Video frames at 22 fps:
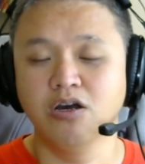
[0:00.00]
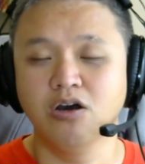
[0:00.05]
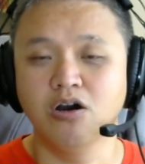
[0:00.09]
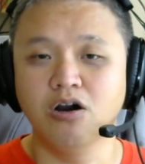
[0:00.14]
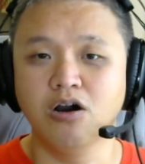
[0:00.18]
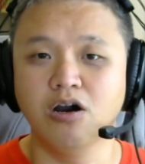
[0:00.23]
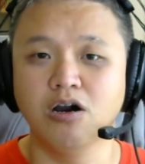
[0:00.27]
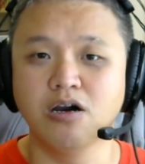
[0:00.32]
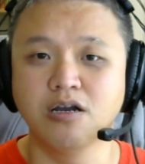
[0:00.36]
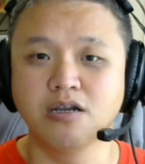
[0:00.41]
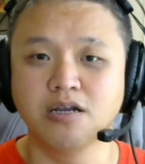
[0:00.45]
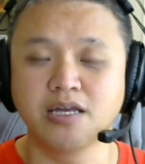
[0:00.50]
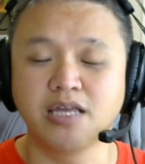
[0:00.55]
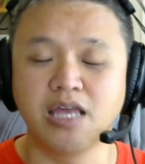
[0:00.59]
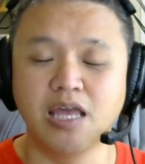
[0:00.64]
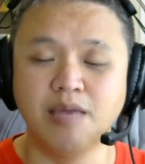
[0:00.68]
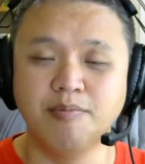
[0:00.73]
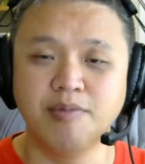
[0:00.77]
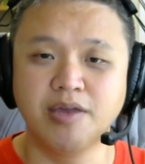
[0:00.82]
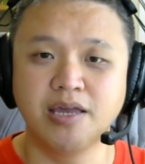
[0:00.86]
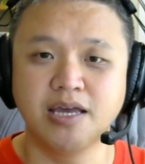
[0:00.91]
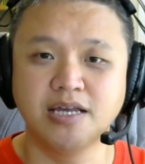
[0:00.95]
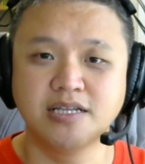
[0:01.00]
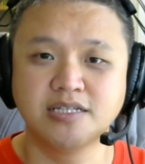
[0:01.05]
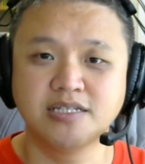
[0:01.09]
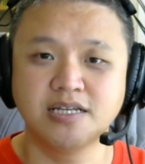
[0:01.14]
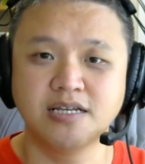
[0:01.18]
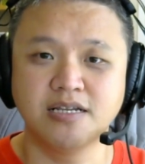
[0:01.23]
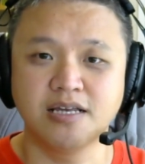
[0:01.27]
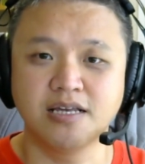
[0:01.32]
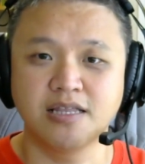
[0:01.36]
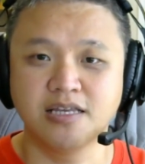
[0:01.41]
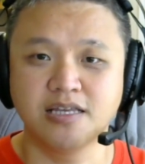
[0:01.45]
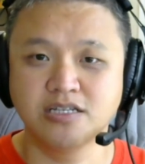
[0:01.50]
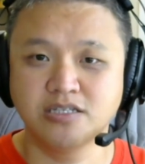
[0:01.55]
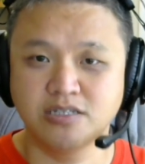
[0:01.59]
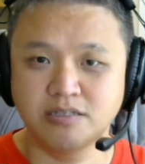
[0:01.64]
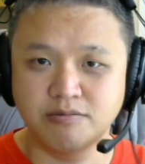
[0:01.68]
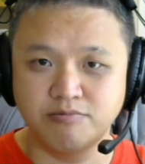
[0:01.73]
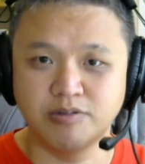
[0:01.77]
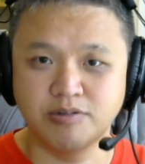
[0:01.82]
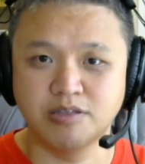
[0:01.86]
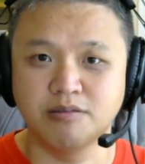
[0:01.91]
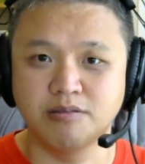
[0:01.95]
on a gaming headset like this
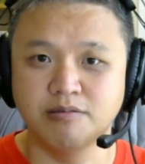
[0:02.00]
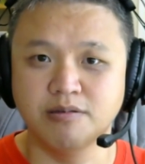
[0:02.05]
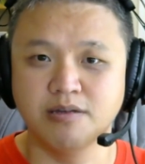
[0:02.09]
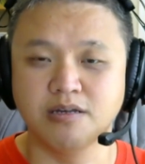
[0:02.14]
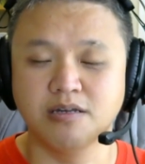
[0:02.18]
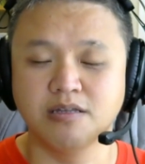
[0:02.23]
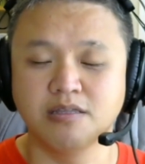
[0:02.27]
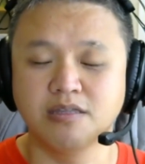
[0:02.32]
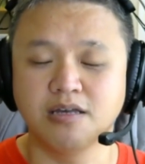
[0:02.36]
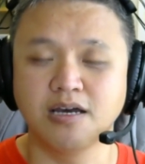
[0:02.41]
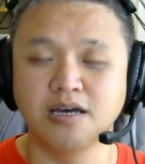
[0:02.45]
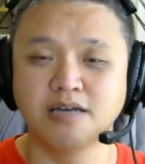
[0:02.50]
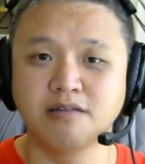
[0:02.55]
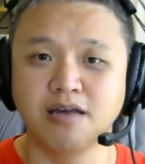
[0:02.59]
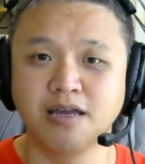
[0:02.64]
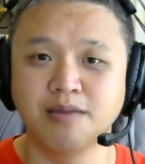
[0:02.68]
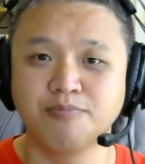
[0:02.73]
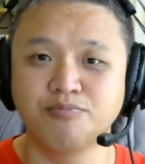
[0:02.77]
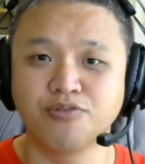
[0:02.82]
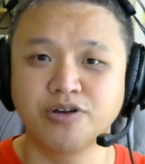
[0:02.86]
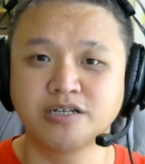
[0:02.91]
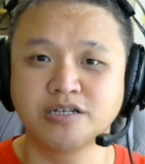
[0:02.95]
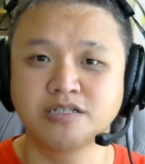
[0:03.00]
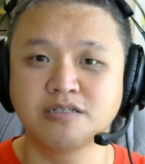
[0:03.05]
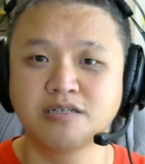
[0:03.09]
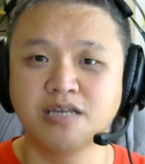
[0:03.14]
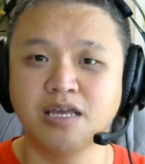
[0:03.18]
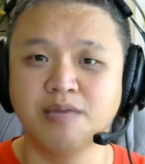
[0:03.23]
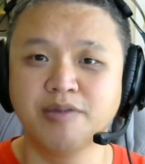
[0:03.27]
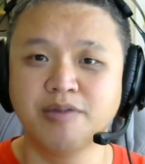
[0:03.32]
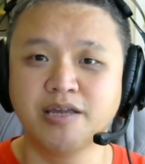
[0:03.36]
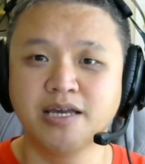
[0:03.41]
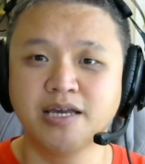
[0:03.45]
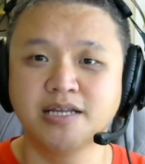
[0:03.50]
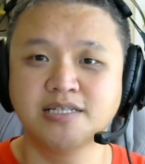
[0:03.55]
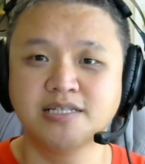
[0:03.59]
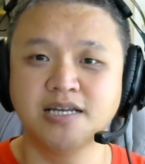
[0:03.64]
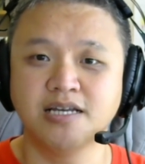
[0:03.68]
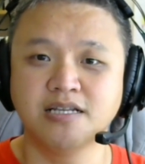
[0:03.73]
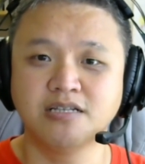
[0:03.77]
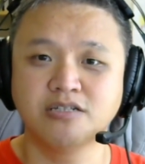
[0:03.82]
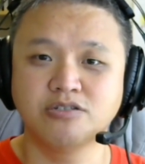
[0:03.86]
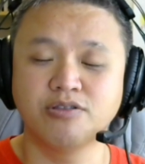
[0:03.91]
with the HyperX gaming headset.